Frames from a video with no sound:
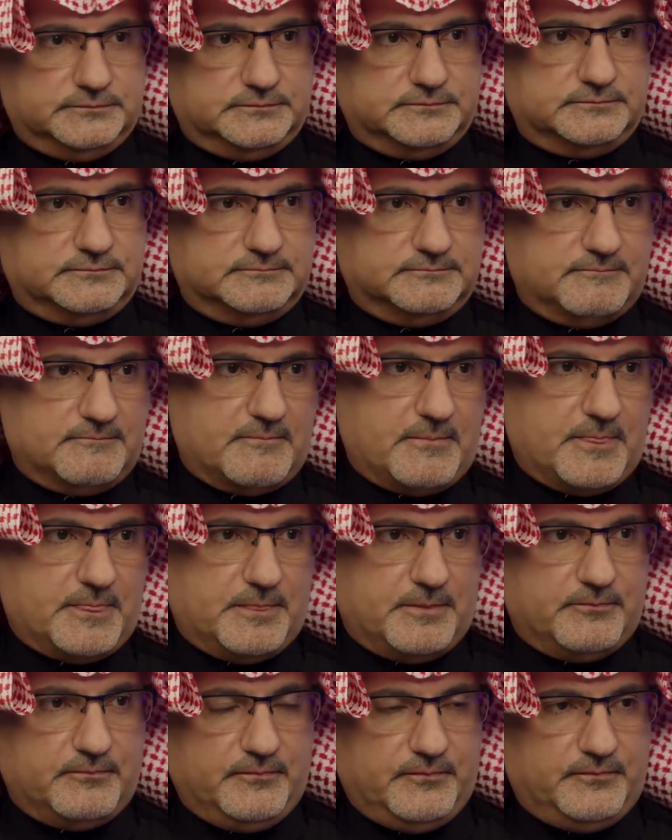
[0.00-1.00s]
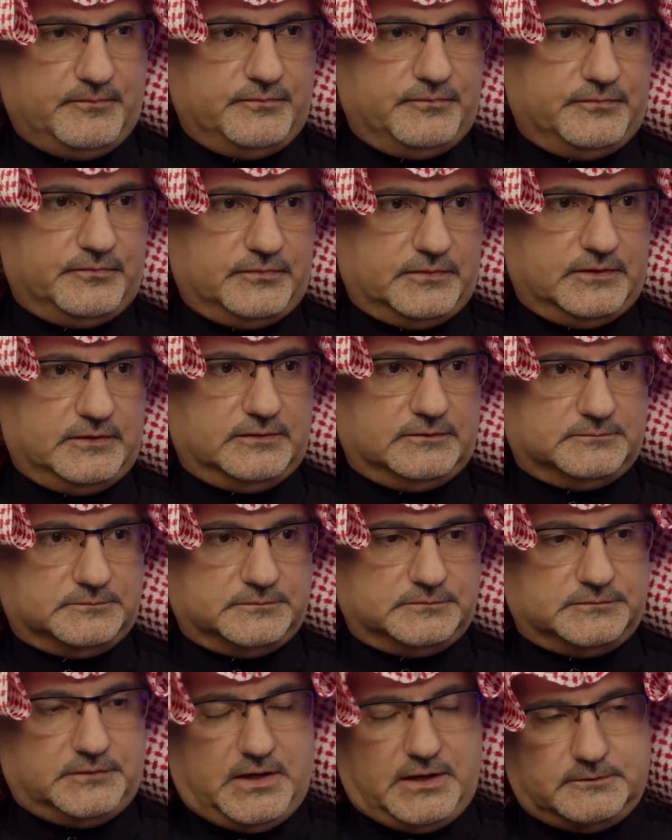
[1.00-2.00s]
Well, it goes way deeper than
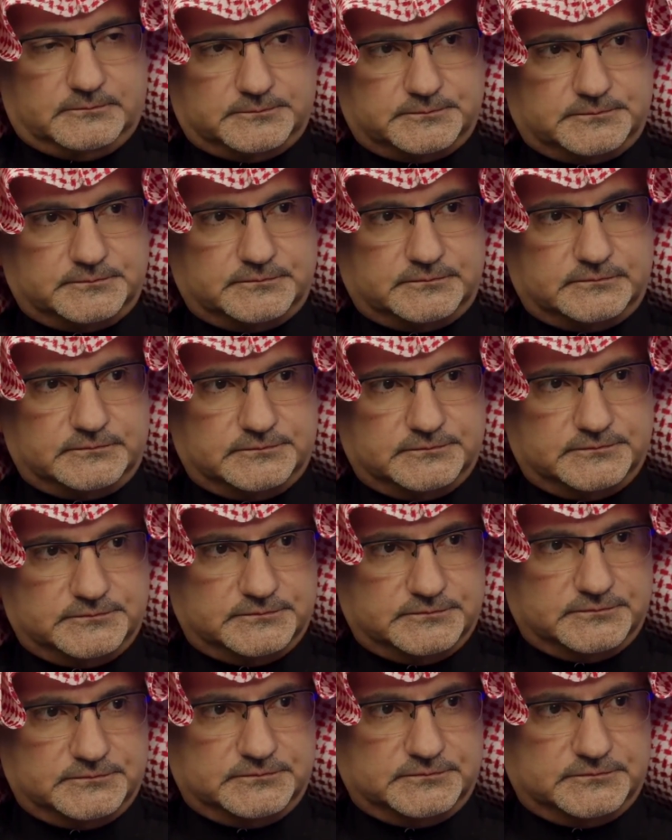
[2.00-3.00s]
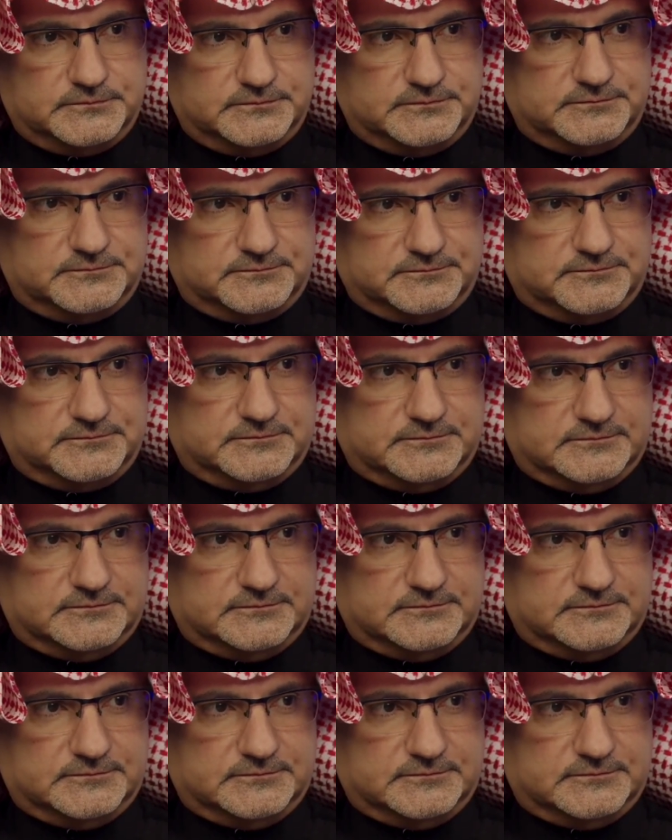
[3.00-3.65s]
that. This is where Adam and Eve lived. This is